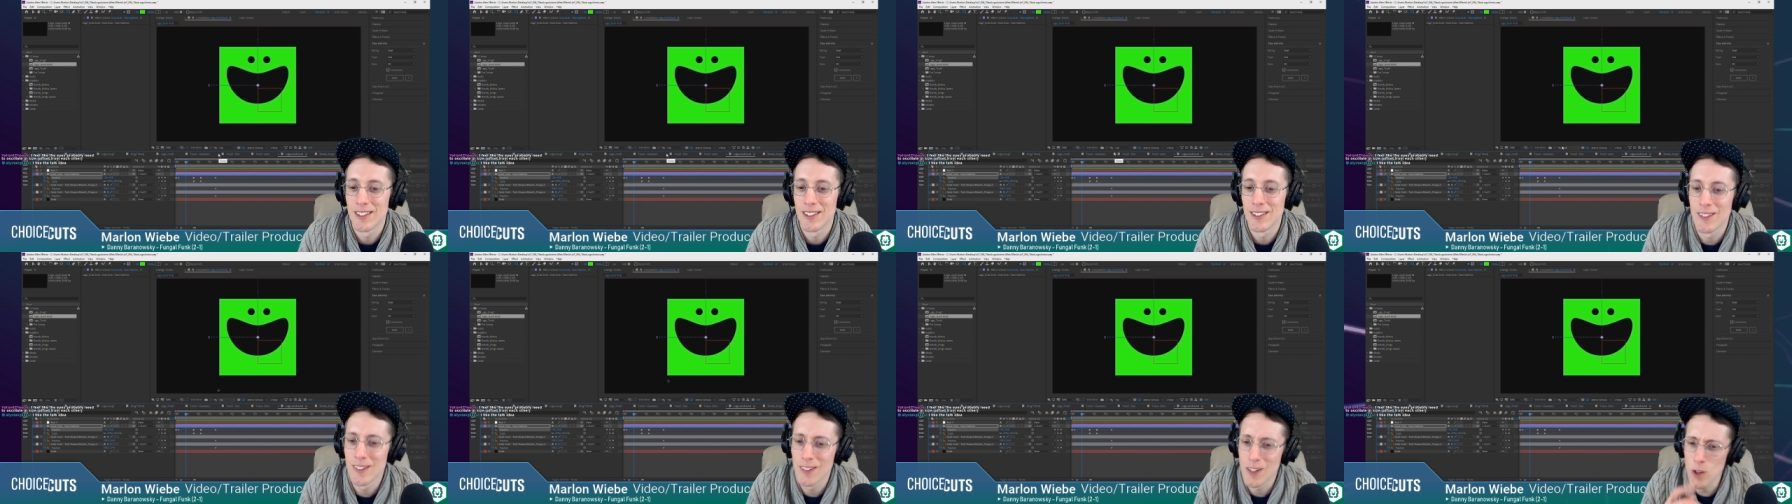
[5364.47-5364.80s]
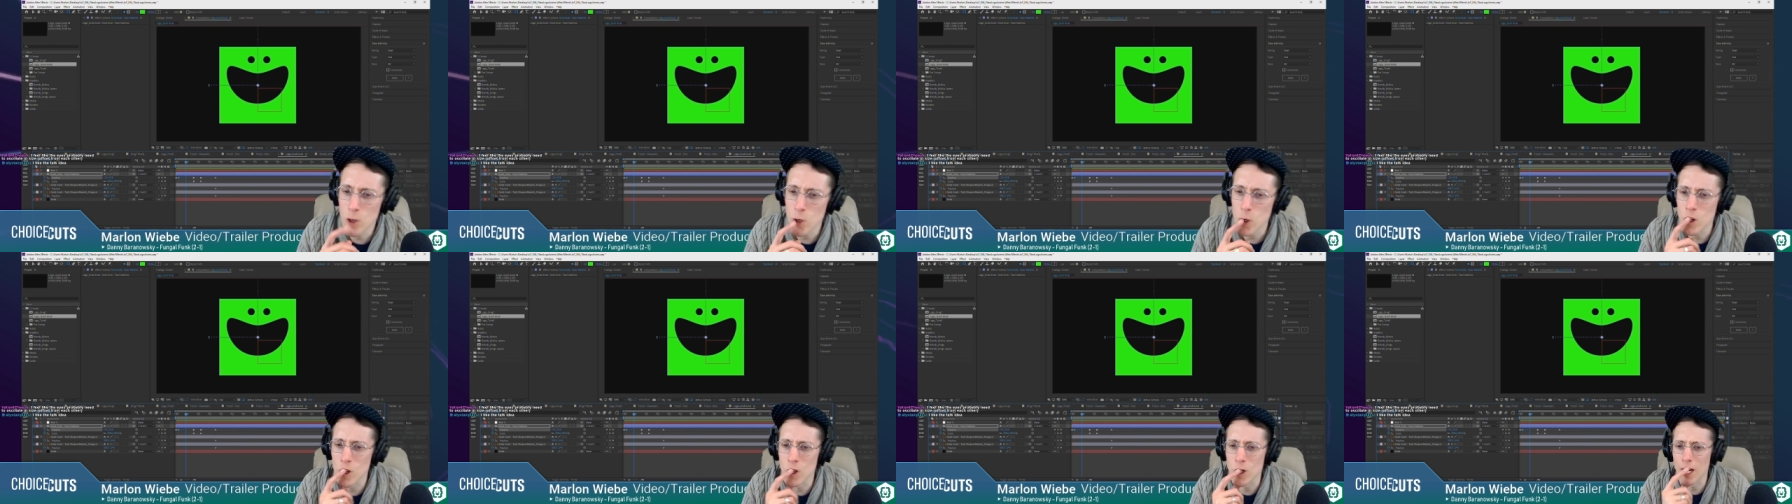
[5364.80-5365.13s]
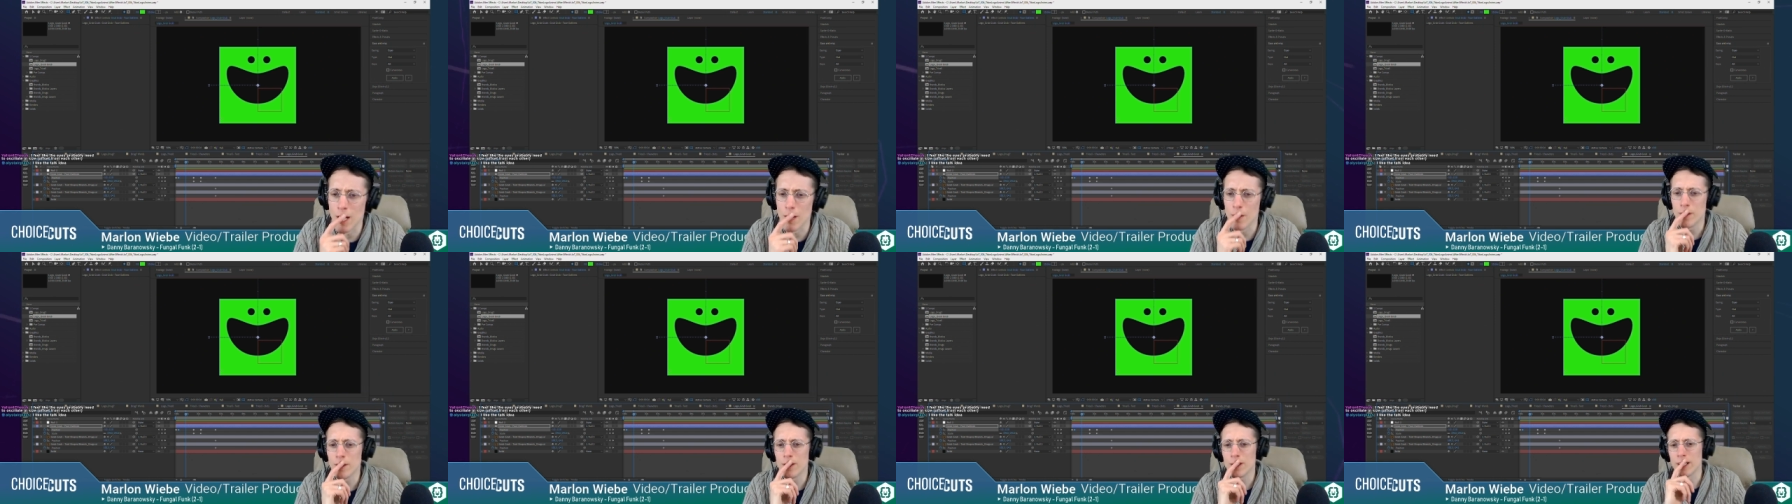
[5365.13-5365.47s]
Oh, I
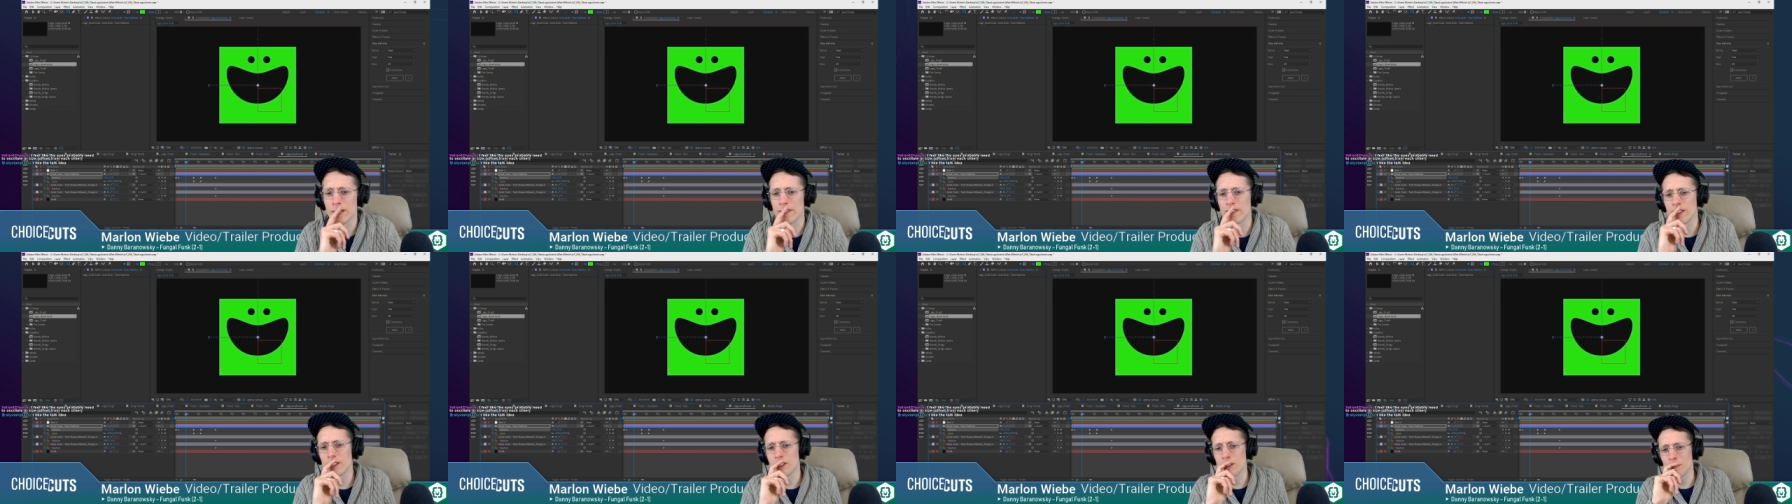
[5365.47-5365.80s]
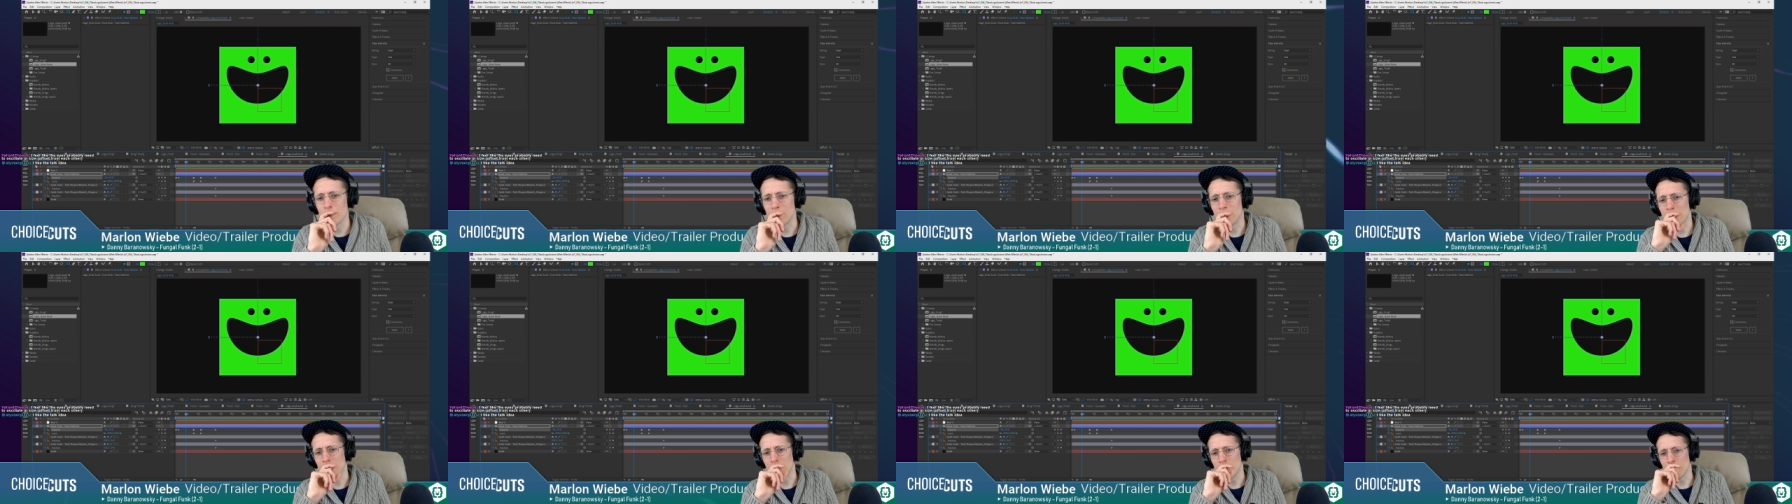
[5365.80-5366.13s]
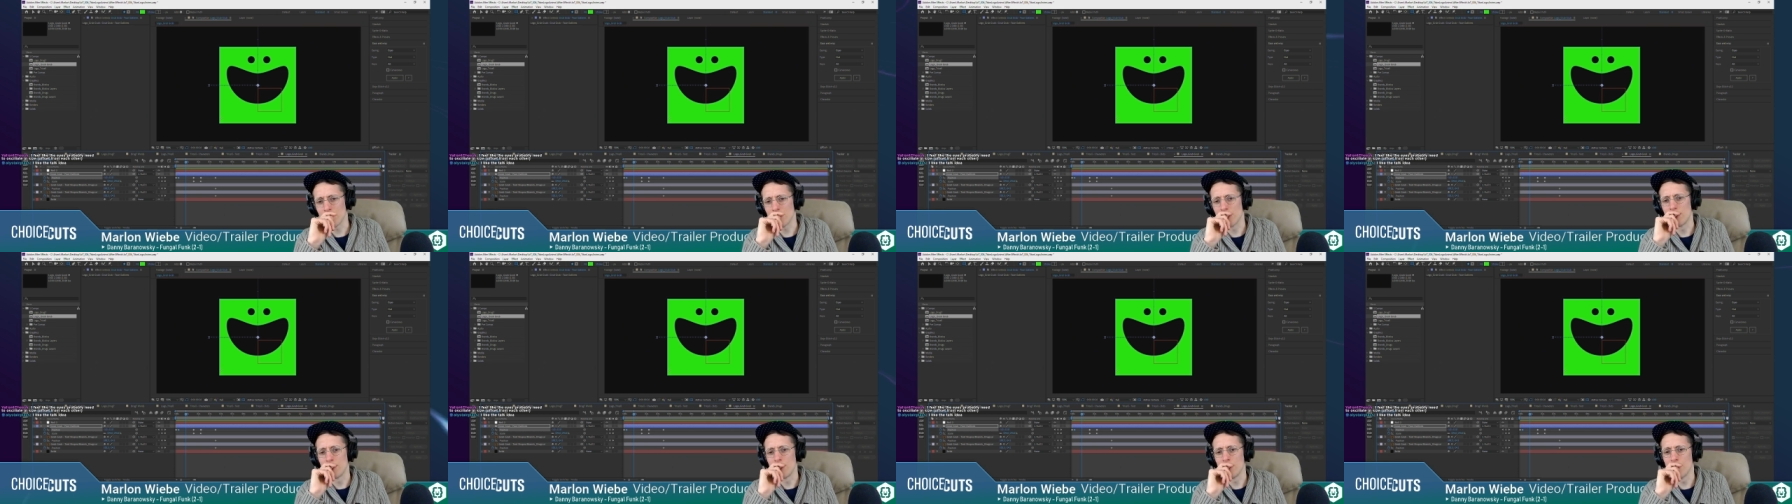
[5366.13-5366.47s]
wonder if this would be easier
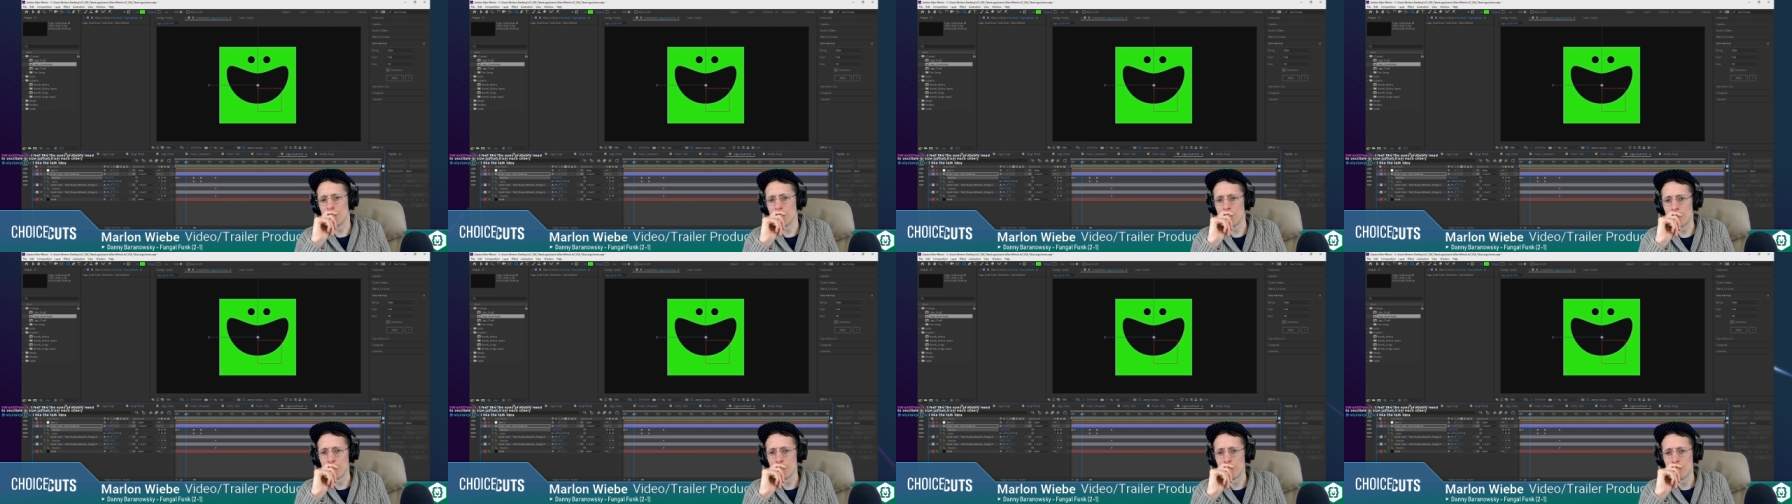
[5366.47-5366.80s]
to do